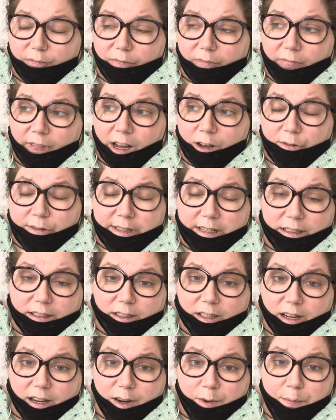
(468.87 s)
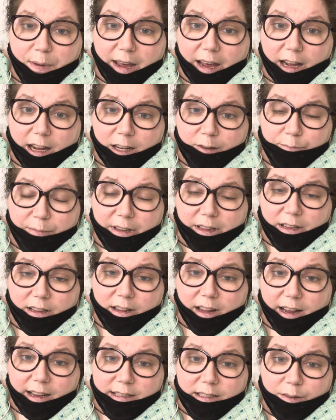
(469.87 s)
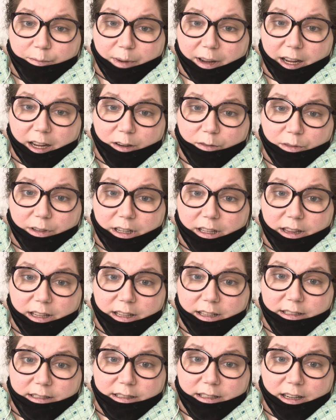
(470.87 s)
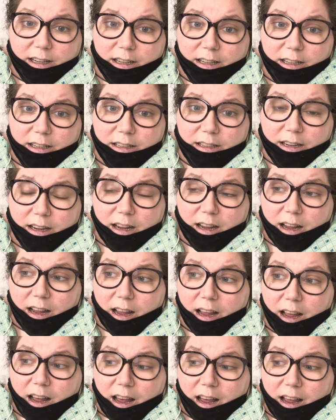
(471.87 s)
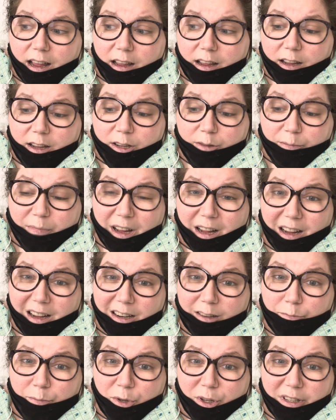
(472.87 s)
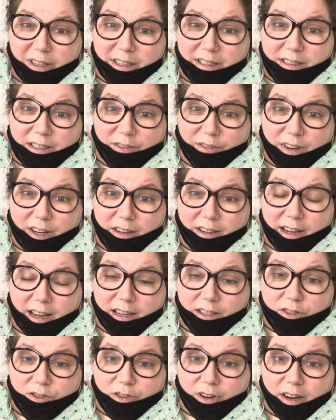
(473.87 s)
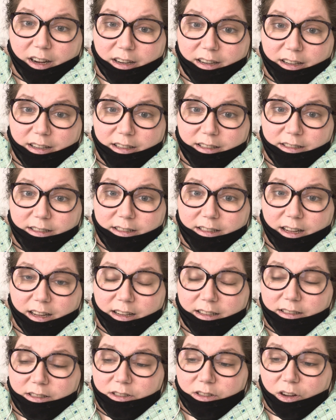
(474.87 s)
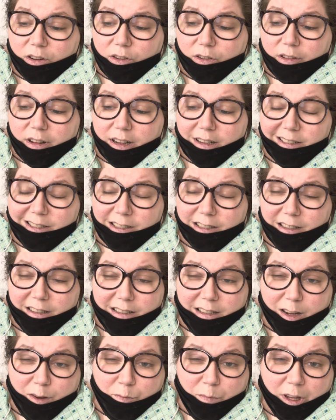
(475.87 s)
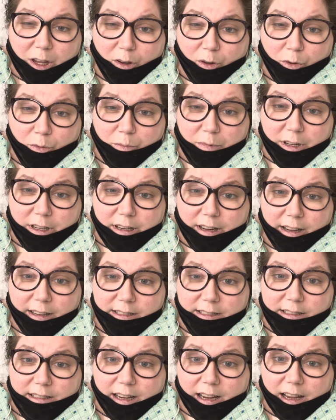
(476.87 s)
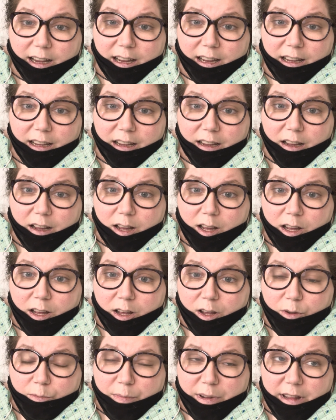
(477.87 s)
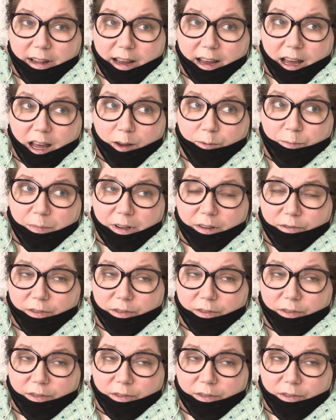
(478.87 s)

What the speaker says: I was in a lot of pain. But the last time I had one of these done, I had pretty severe gastritis. And so they still sent me home the next day, but they kept me for